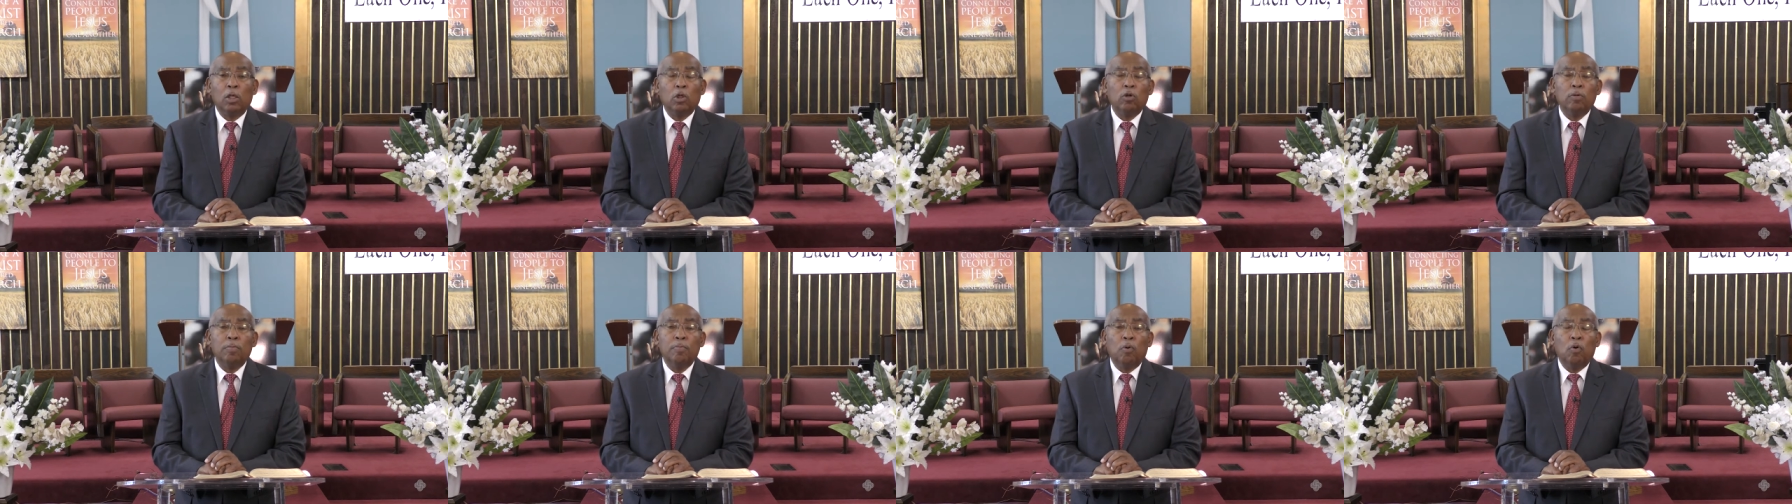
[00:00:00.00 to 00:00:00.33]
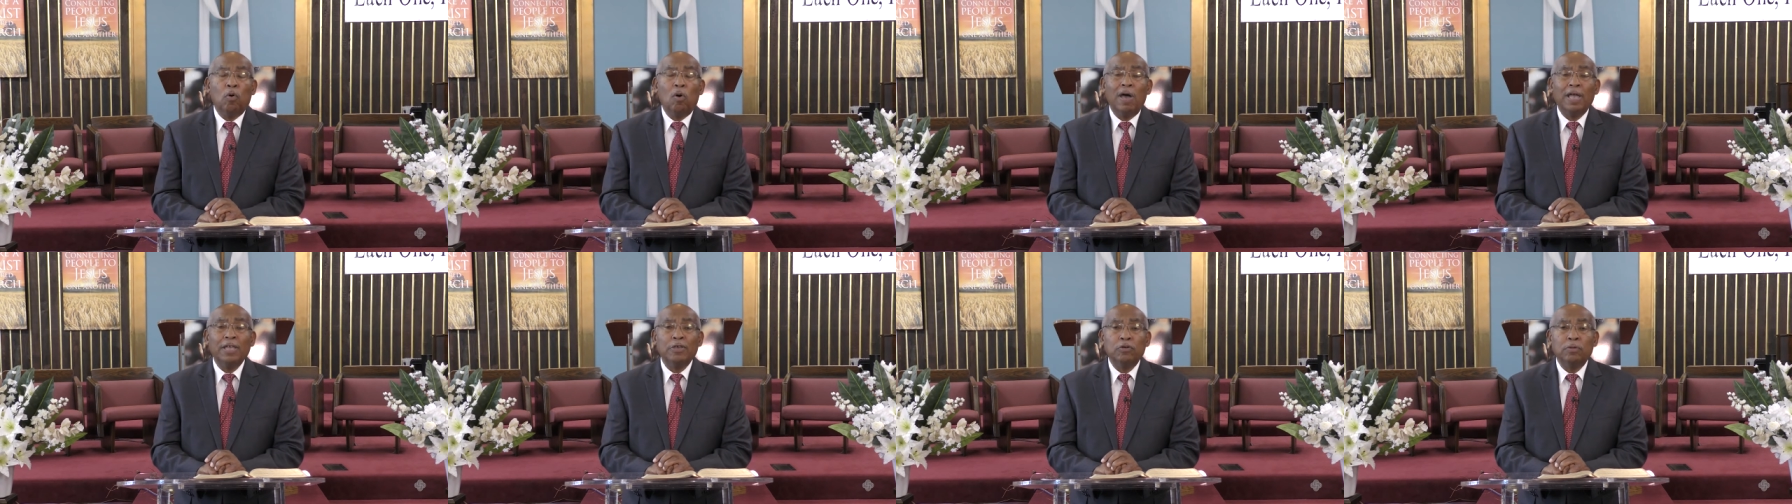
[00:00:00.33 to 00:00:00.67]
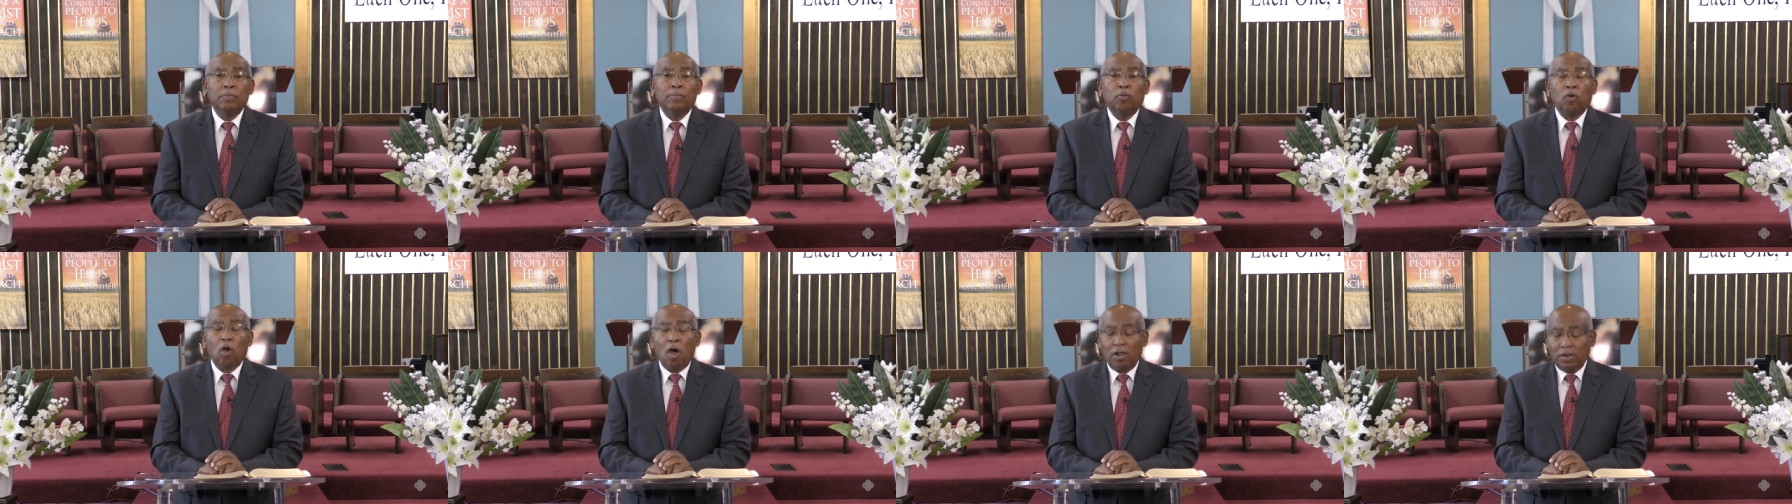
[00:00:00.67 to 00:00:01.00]
a little boy
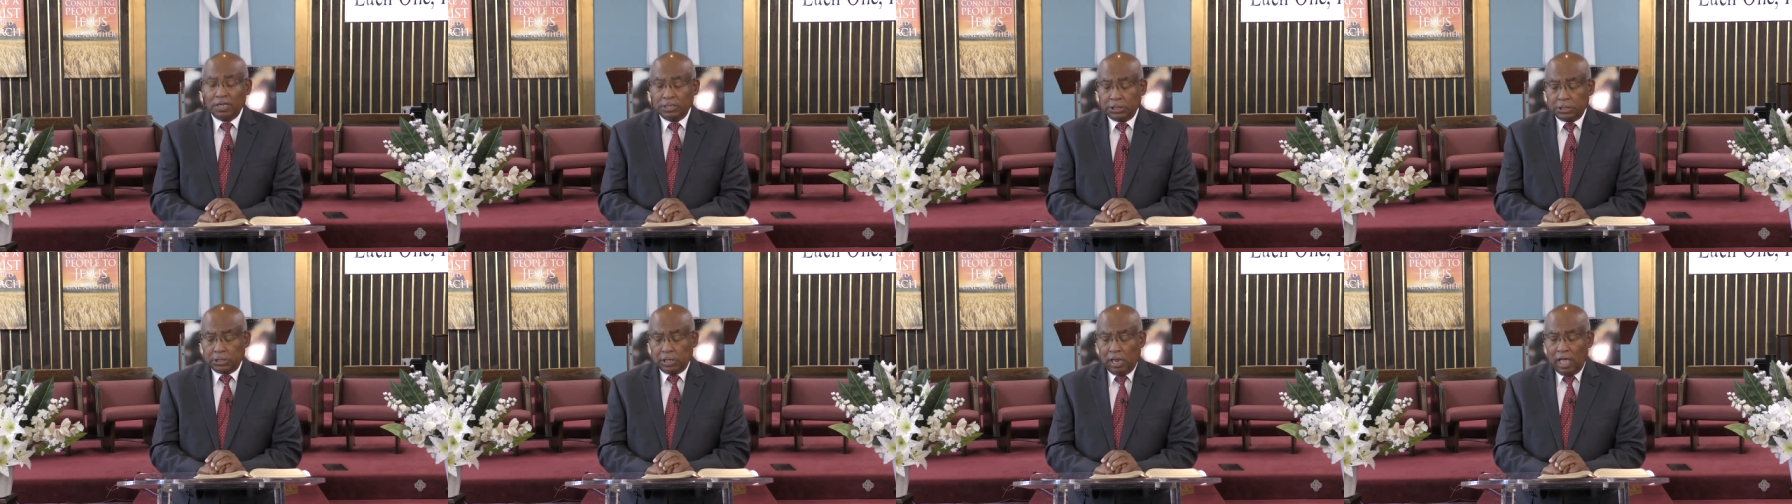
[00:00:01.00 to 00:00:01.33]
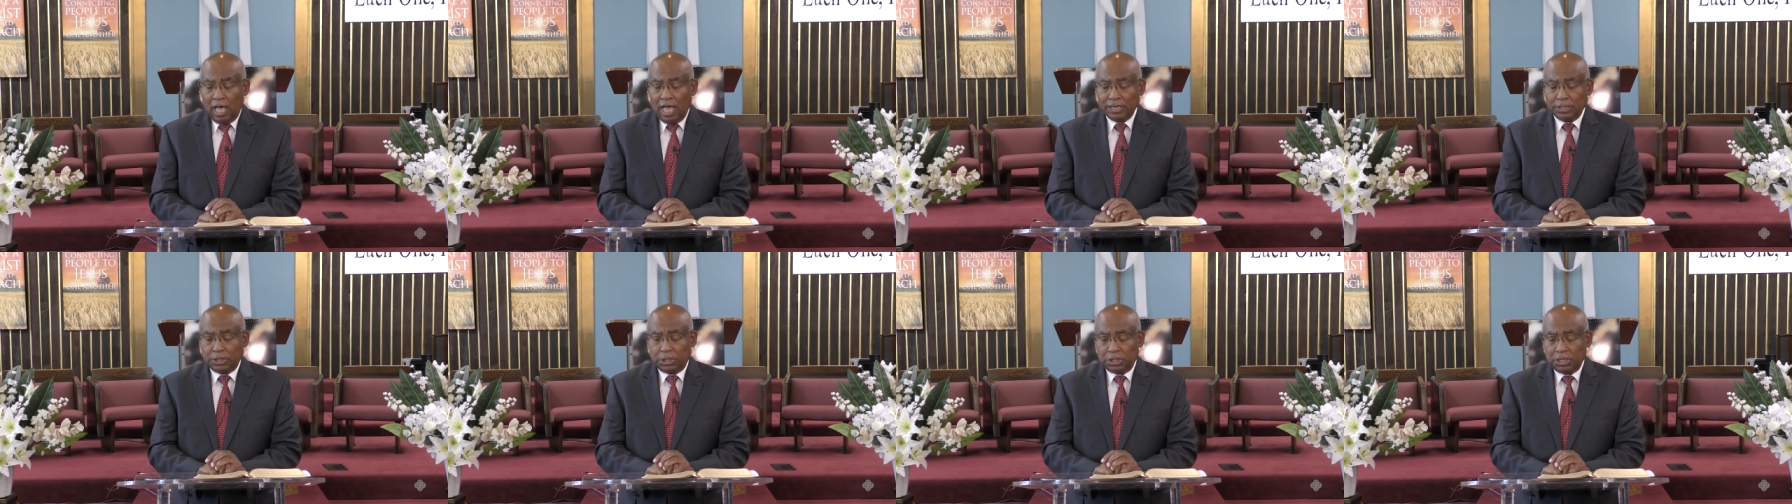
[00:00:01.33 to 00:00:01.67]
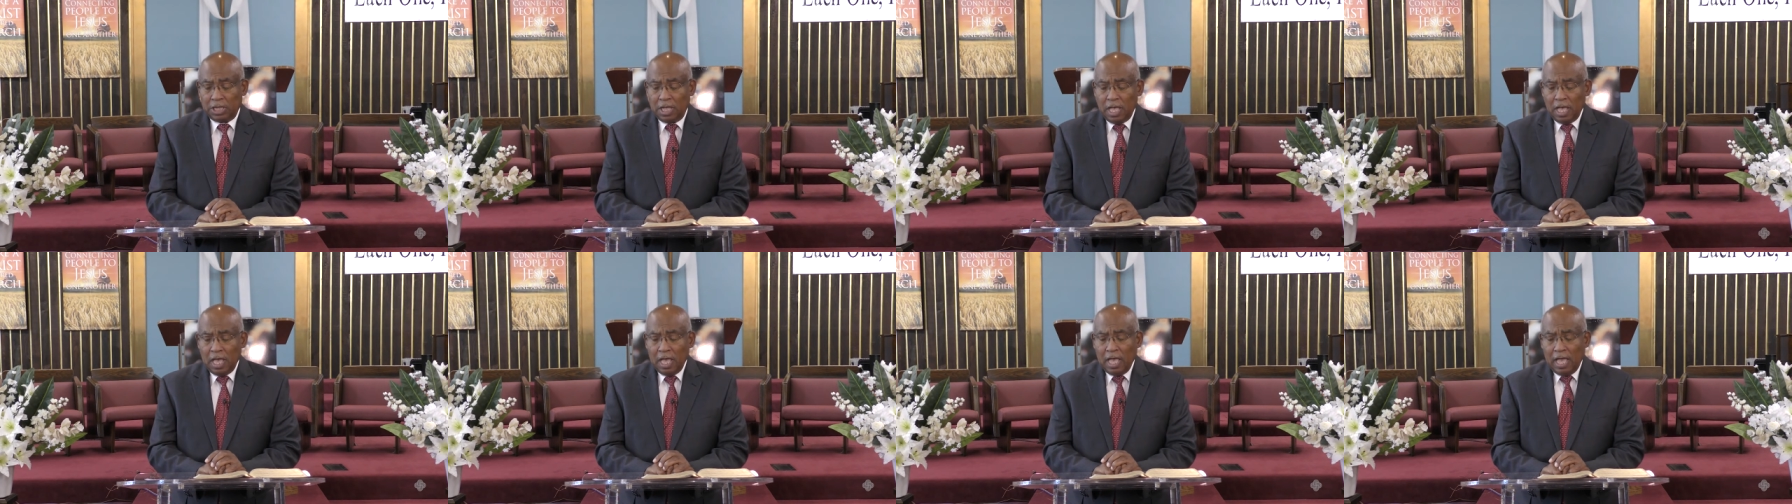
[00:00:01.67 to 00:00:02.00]
who'd brought his
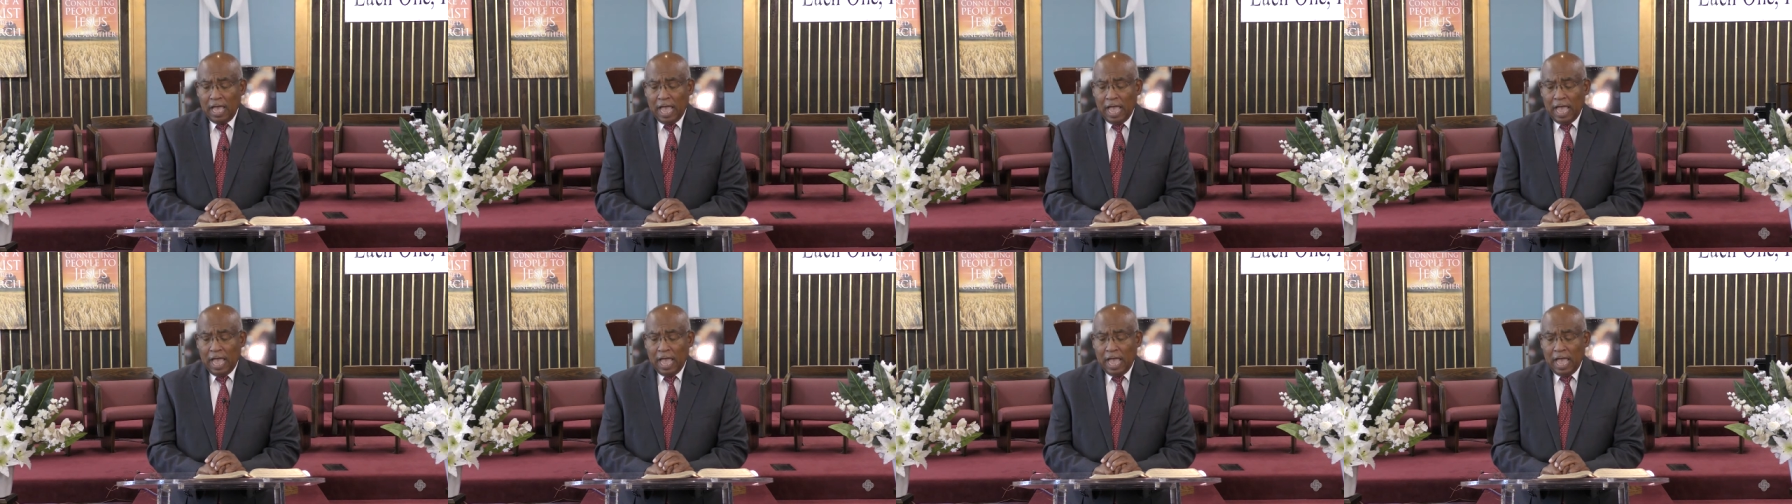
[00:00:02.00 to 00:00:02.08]
lunch